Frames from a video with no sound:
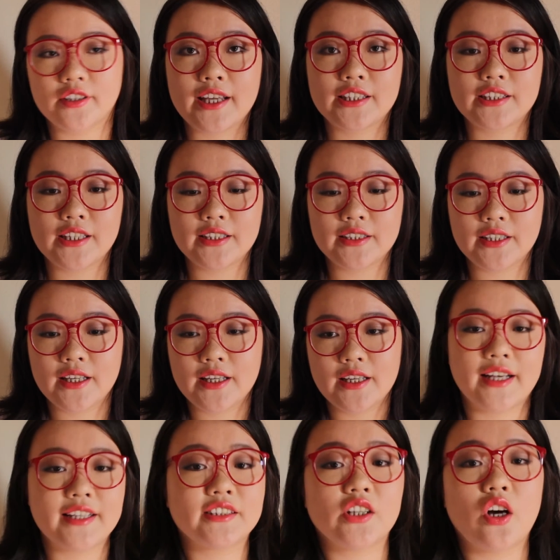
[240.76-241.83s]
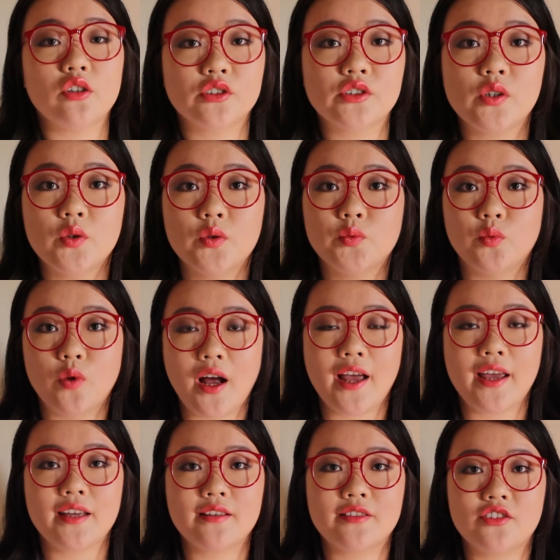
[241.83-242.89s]
I think that's also
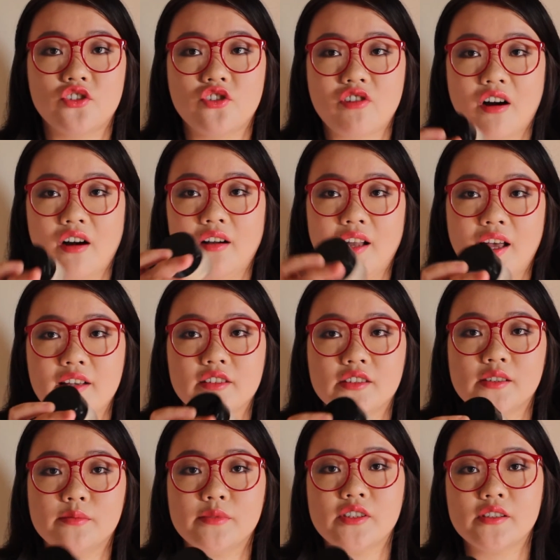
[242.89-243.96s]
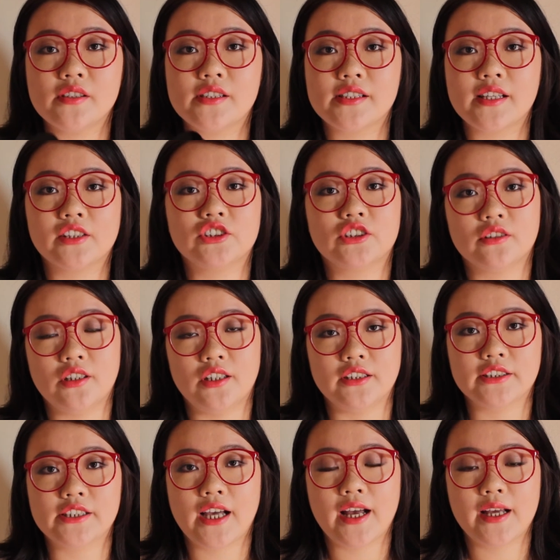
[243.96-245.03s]
why this jar lasted me such a
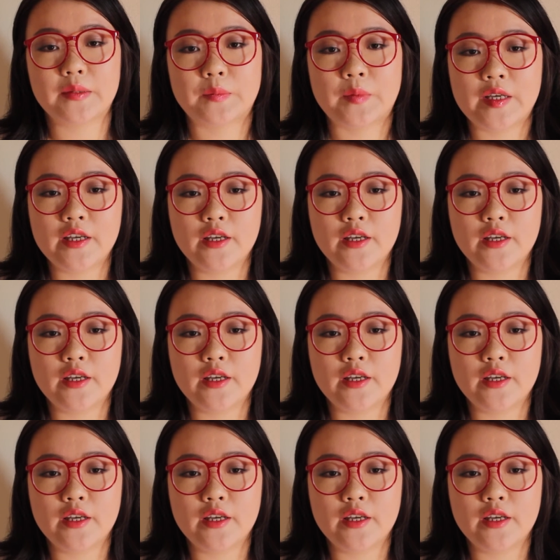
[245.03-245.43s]
long time,